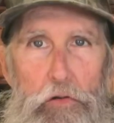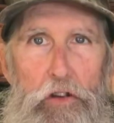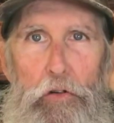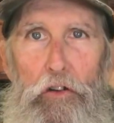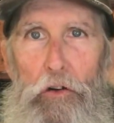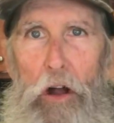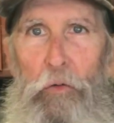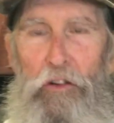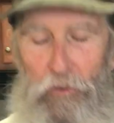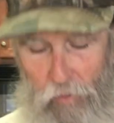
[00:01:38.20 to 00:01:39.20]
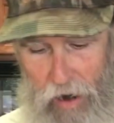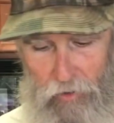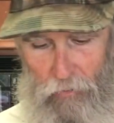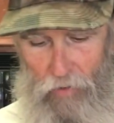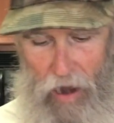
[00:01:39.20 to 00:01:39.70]
use your own
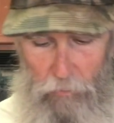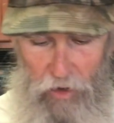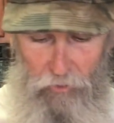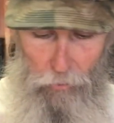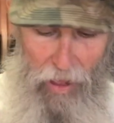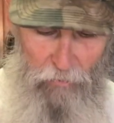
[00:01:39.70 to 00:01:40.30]
discretion for how much you'd like